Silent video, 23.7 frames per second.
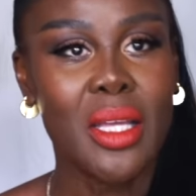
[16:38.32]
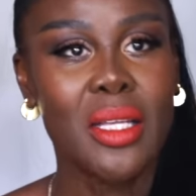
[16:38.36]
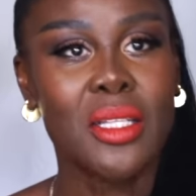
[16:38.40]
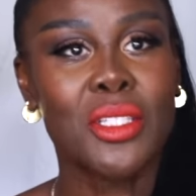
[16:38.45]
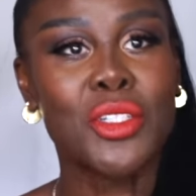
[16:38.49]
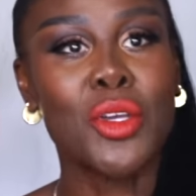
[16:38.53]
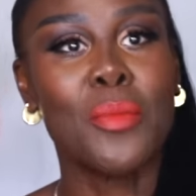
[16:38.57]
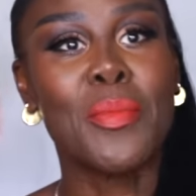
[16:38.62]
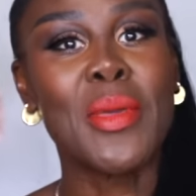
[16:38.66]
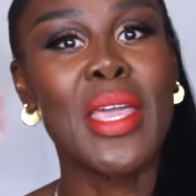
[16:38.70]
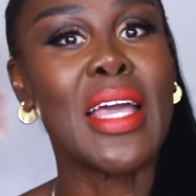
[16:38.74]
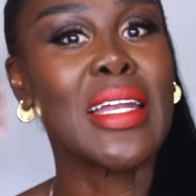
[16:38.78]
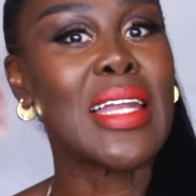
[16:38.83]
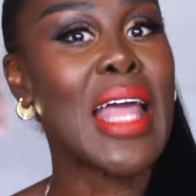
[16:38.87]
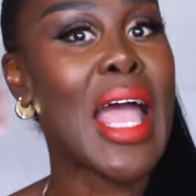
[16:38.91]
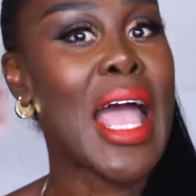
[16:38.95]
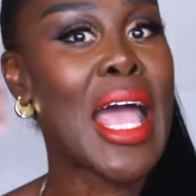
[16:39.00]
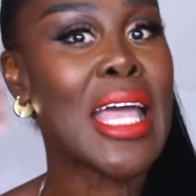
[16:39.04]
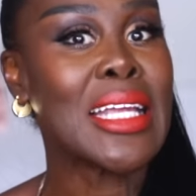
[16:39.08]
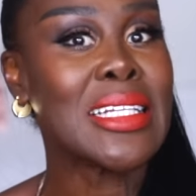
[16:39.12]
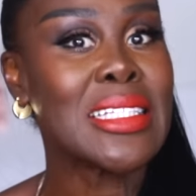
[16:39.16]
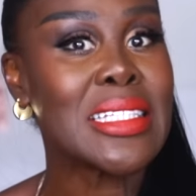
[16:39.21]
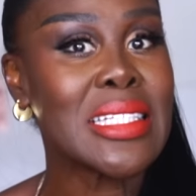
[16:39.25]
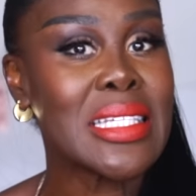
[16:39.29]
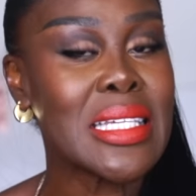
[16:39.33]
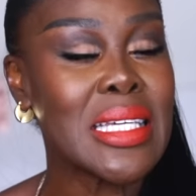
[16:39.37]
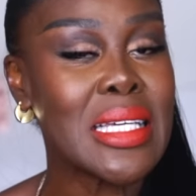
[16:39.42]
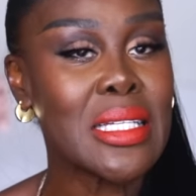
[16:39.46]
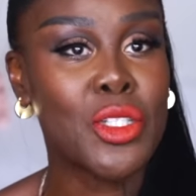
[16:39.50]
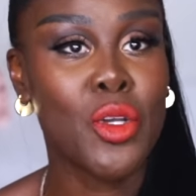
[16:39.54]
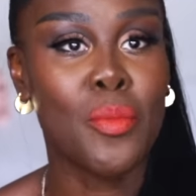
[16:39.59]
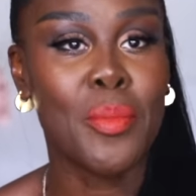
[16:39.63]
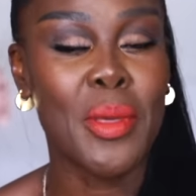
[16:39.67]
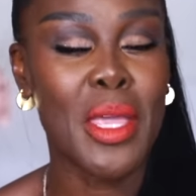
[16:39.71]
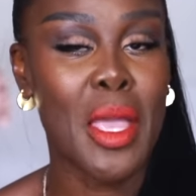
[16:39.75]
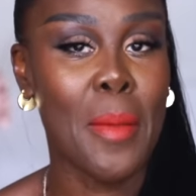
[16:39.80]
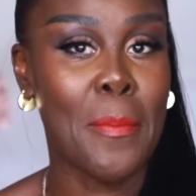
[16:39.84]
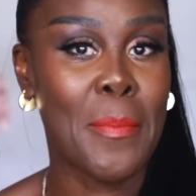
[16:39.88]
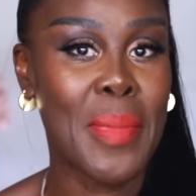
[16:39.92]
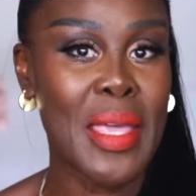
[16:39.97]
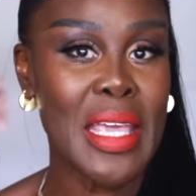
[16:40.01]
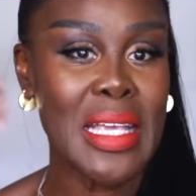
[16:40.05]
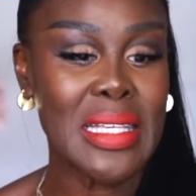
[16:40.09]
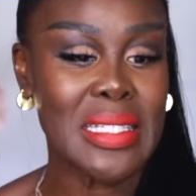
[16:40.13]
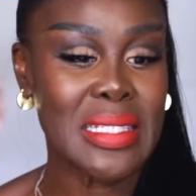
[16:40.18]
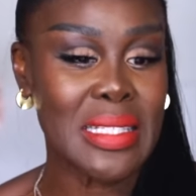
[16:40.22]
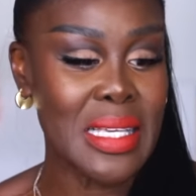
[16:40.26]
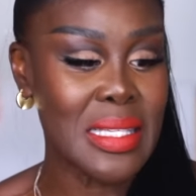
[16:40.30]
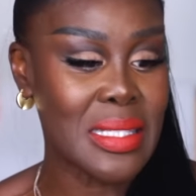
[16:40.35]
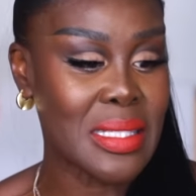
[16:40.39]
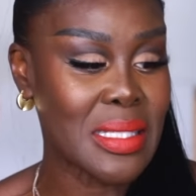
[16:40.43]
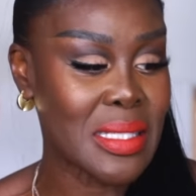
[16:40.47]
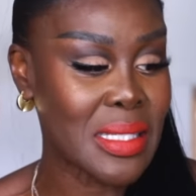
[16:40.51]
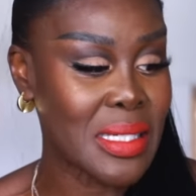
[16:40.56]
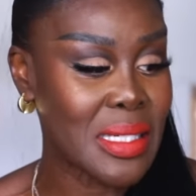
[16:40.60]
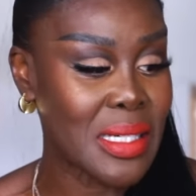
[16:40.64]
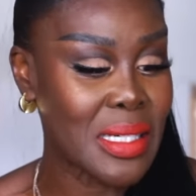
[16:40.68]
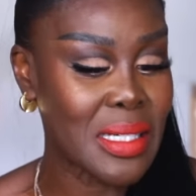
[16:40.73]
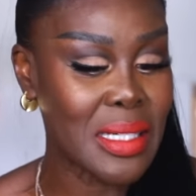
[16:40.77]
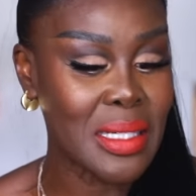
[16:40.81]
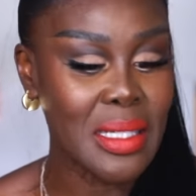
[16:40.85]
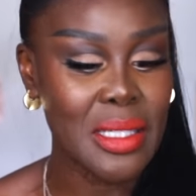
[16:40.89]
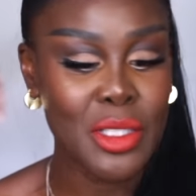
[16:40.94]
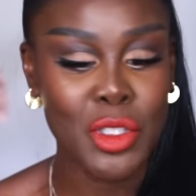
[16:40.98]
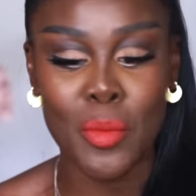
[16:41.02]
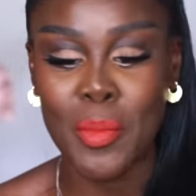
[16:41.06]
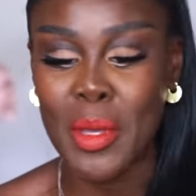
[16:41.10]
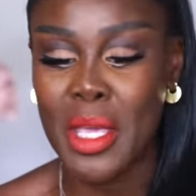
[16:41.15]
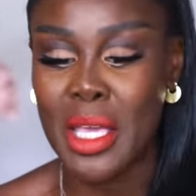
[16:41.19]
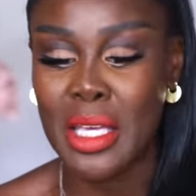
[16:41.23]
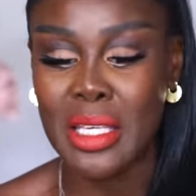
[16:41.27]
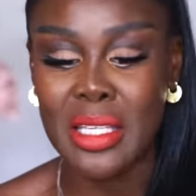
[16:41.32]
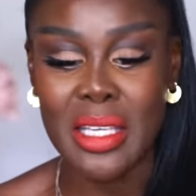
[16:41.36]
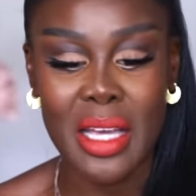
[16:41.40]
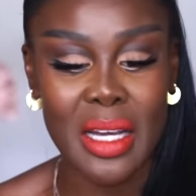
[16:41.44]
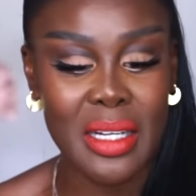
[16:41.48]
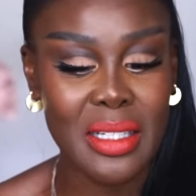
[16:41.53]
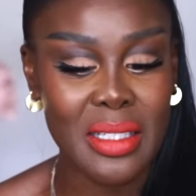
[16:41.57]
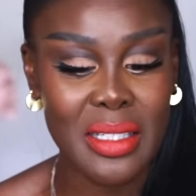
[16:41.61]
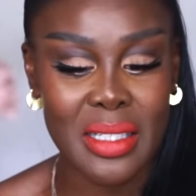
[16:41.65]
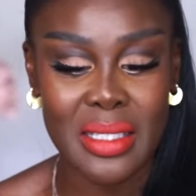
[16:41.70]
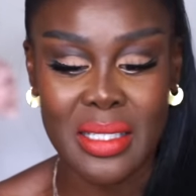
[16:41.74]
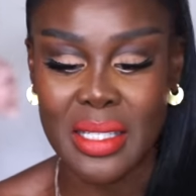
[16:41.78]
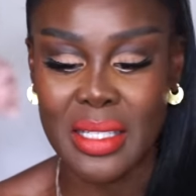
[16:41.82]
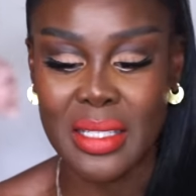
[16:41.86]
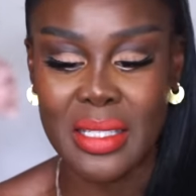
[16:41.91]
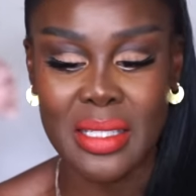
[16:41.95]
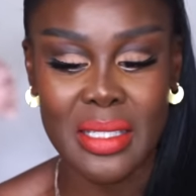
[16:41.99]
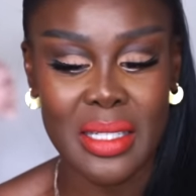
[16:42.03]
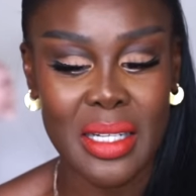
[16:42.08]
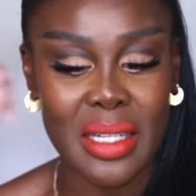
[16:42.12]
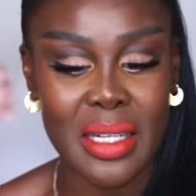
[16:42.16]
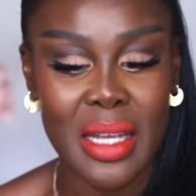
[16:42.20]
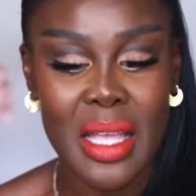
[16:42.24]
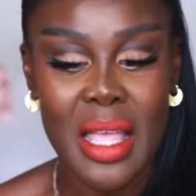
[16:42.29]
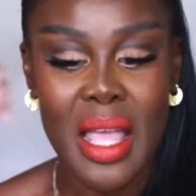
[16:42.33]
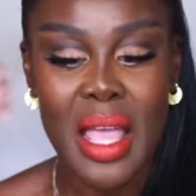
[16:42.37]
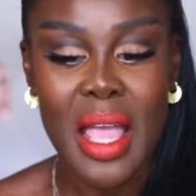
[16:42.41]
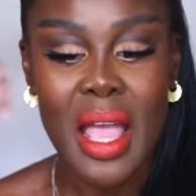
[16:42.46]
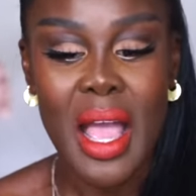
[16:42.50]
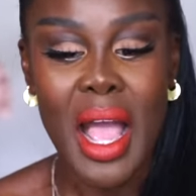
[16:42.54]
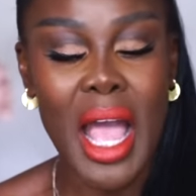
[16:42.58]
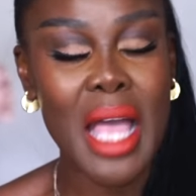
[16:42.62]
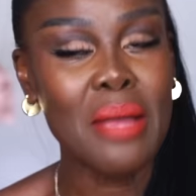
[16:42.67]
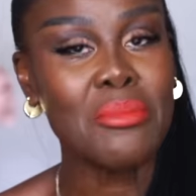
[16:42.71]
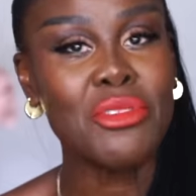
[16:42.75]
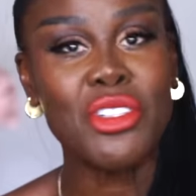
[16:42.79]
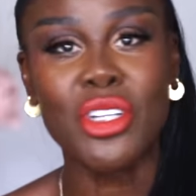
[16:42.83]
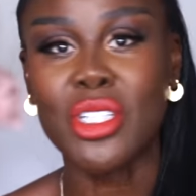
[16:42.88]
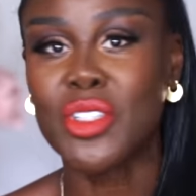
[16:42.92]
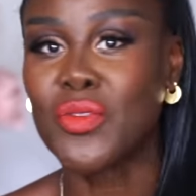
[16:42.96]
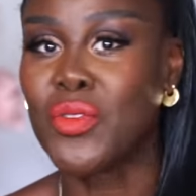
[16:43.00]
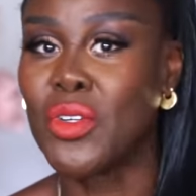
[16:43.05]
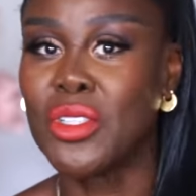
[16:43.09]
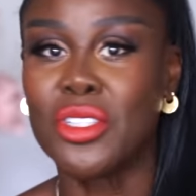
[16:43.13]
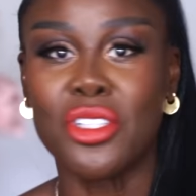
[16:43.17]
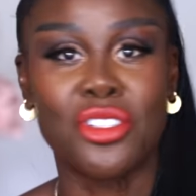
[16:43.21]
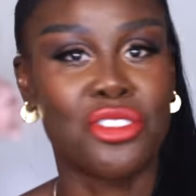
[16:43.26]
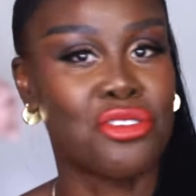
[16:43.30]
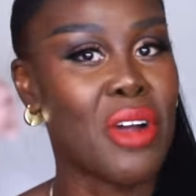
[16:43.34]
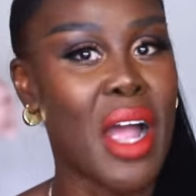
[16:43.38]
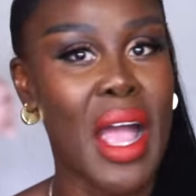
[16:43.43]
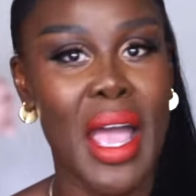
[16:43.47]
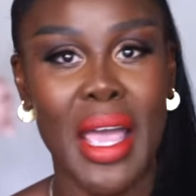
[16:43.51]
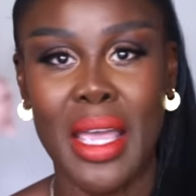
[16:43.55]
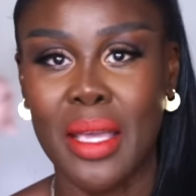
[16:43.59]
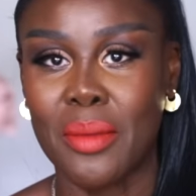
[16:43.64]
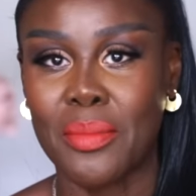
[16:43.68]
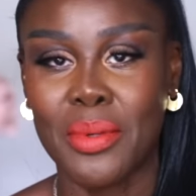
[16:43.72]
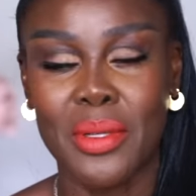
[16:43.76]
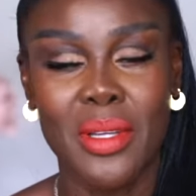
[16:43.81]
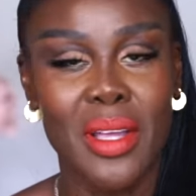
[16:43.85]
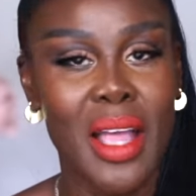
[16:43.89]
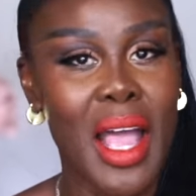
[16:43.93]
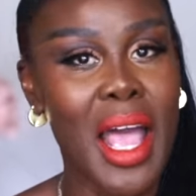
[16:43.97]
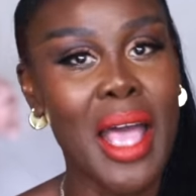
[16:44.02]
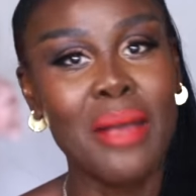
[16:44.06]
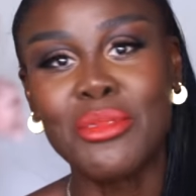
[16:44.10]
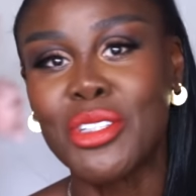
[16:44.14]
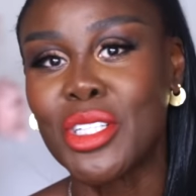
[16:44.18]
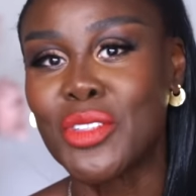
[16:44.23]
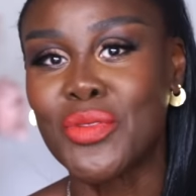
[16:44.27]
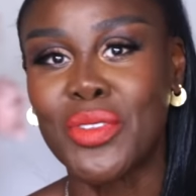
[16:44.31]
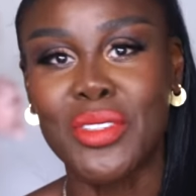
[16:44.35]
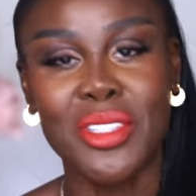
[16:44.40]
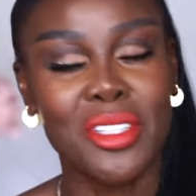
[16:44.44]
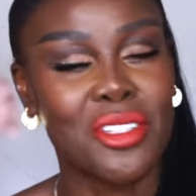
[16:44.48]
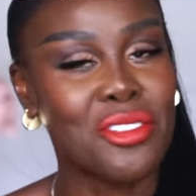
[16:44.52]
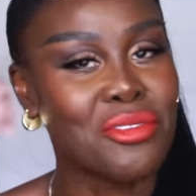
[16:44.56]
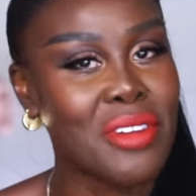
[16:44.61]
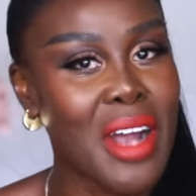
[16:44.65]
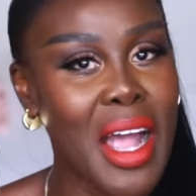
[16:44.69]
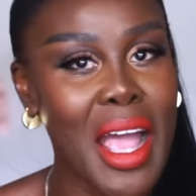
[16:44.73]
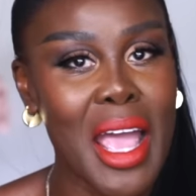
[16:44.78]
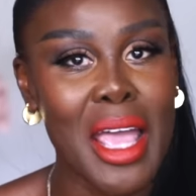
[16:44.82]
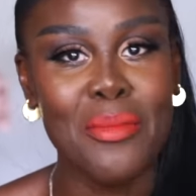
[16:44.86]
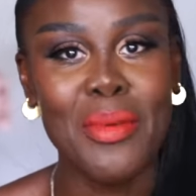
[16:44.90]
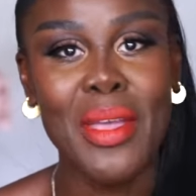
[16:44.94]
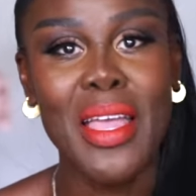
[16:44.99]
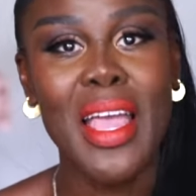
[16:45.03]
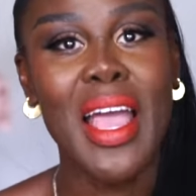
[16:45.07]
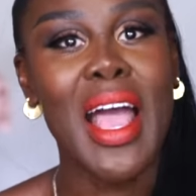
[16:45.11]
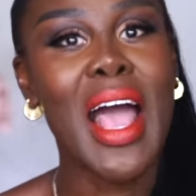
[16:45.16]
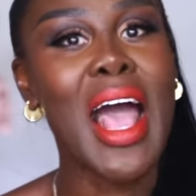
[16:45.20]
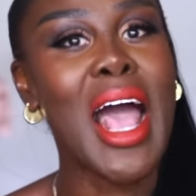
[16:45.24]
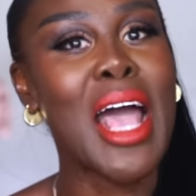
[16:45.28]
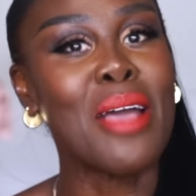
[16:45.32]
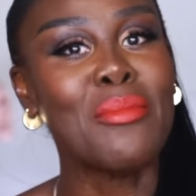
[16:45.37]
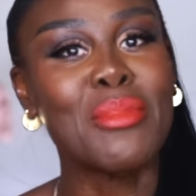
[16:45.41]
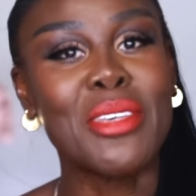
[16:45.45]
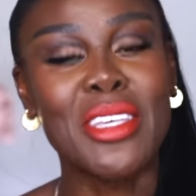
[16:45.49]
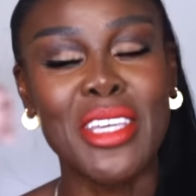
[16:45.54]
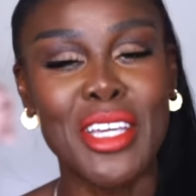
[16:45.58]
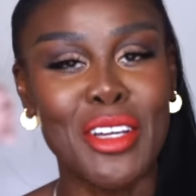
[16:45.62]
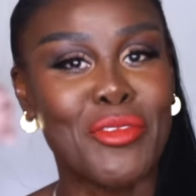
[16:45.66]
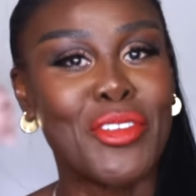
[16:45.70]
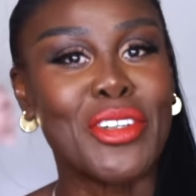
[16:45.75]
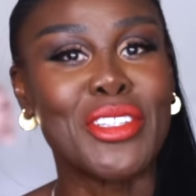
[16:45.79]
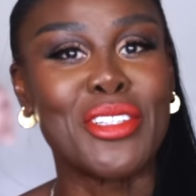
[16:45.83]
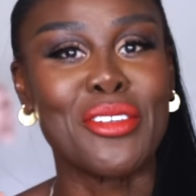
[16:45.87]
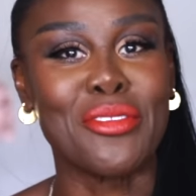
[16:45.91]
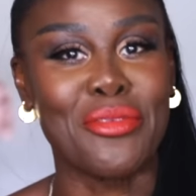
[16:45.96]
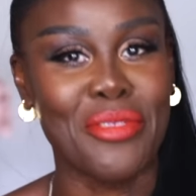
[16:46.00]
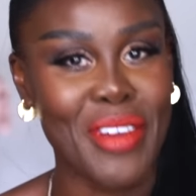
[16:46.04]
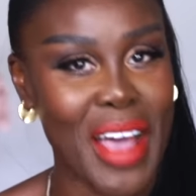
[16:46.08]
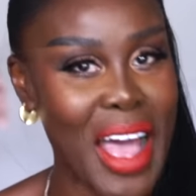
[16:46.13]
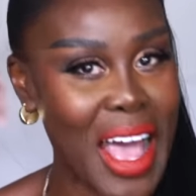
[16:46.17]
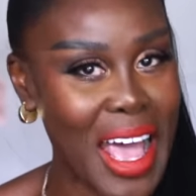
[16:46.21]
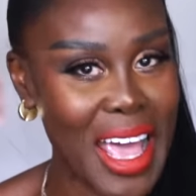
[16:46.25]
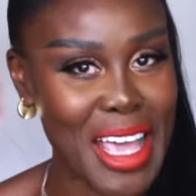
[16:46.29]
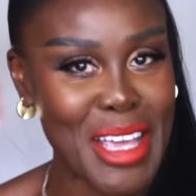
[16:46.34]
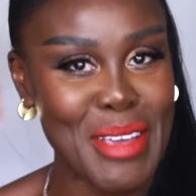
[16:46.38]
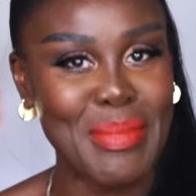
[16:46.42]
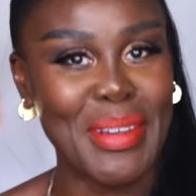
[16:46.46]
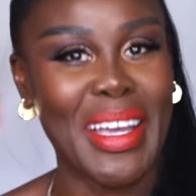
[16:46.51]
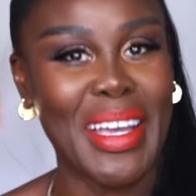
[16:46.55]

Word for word: to be an auntie, to be a big sister, to be a younger sister. I'm just for the tribe. I'm just for the tribe. I'm here for the vibe.